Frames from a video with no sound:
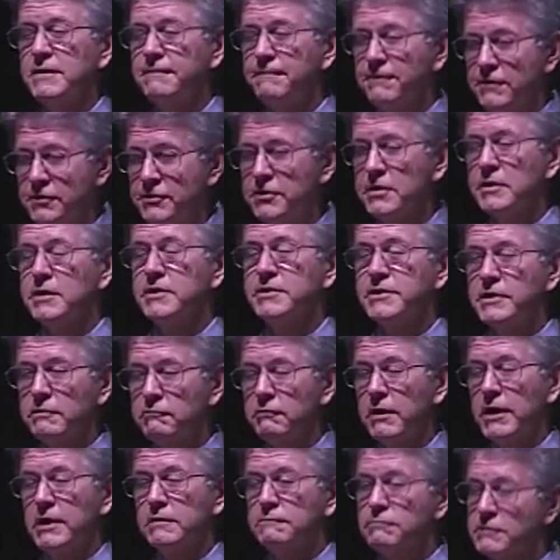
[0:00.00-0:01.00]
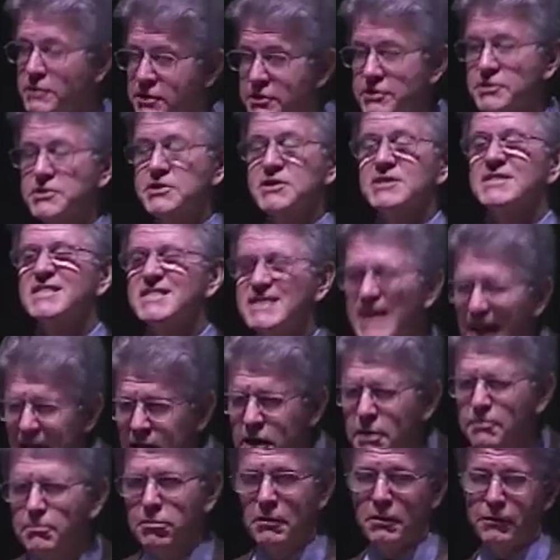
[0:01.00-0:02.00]
a fertility rate which is
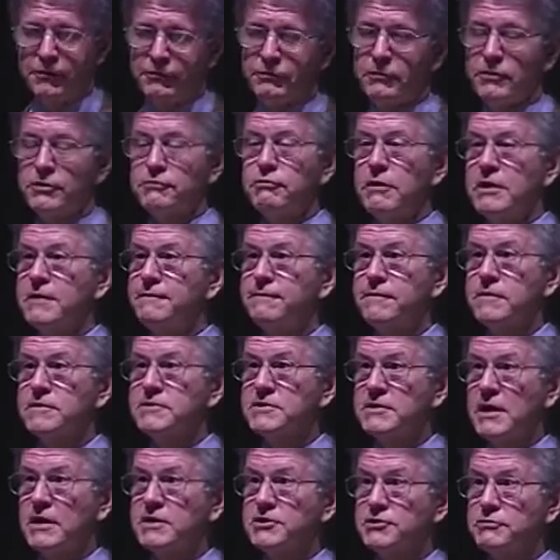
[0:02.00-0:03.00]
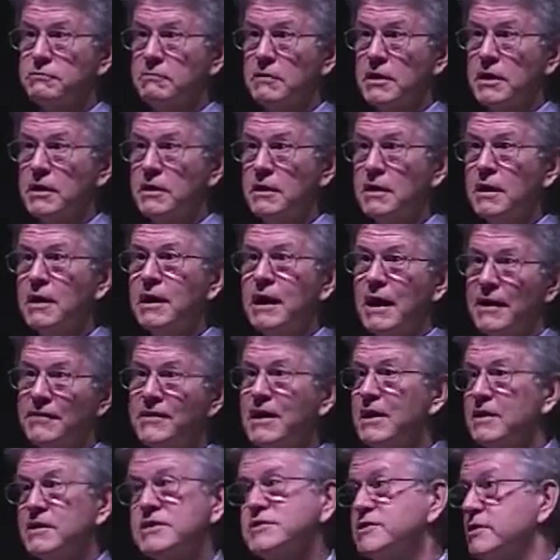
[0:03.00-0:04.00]
sustainable through the 21st century, and
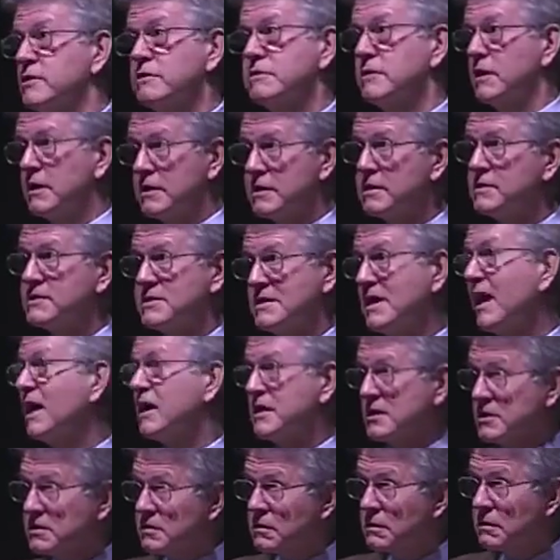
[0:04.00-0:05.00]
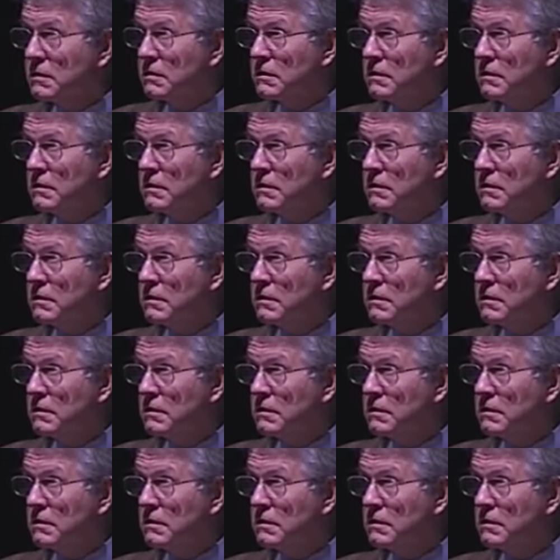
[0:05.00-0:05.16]
that is the United States.